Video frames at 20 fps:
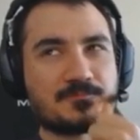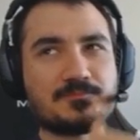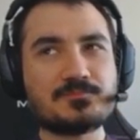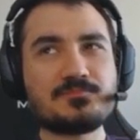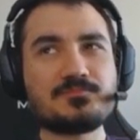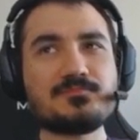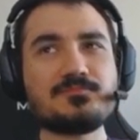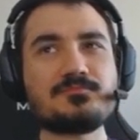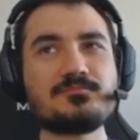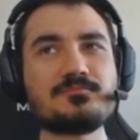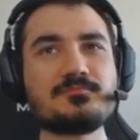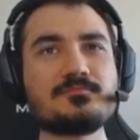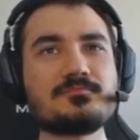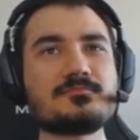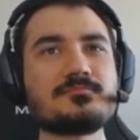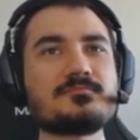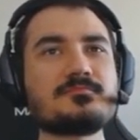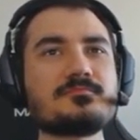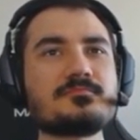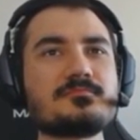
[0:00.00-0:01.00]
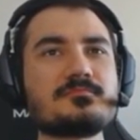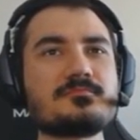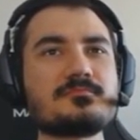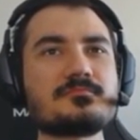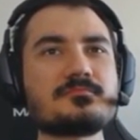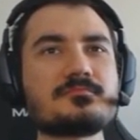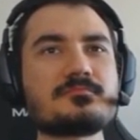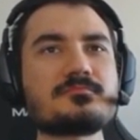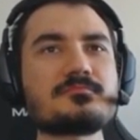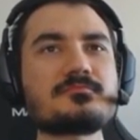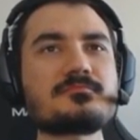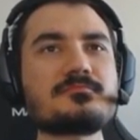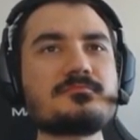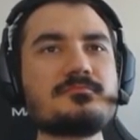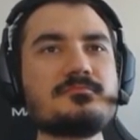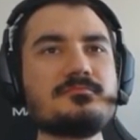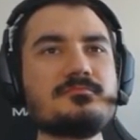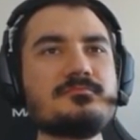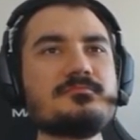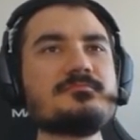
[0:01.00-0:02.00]

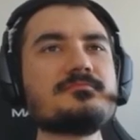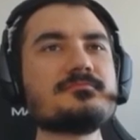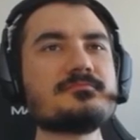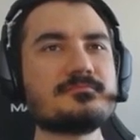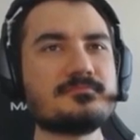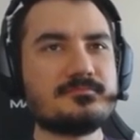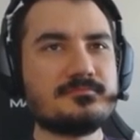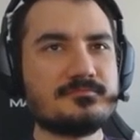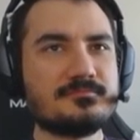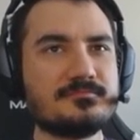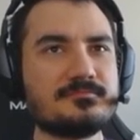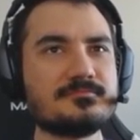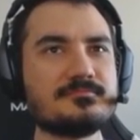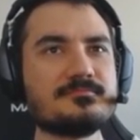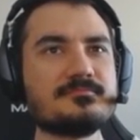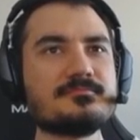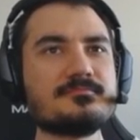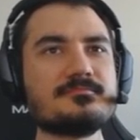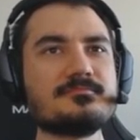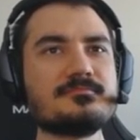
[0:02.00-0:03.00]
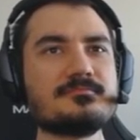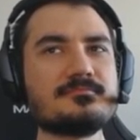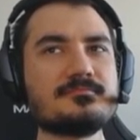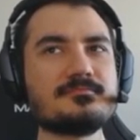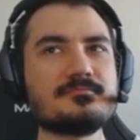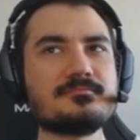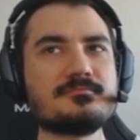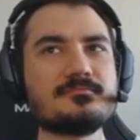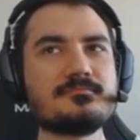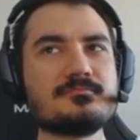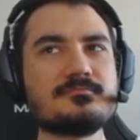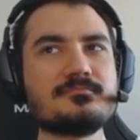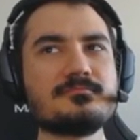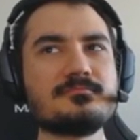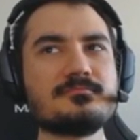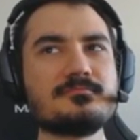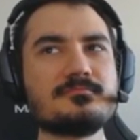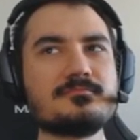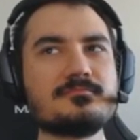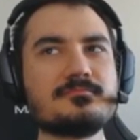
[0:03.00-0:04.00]

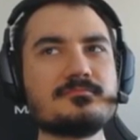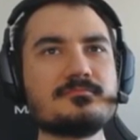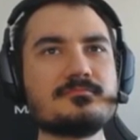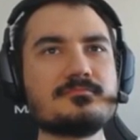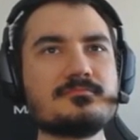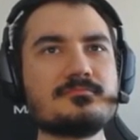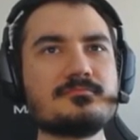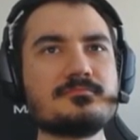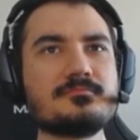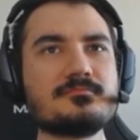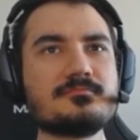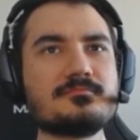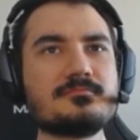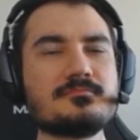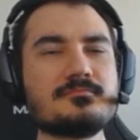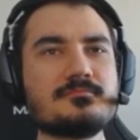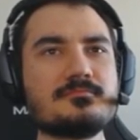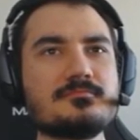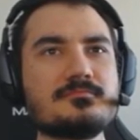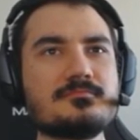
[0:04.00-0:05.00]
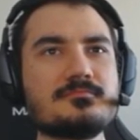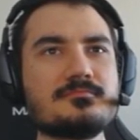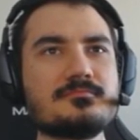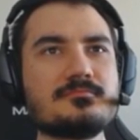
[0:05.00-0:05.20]
(silent)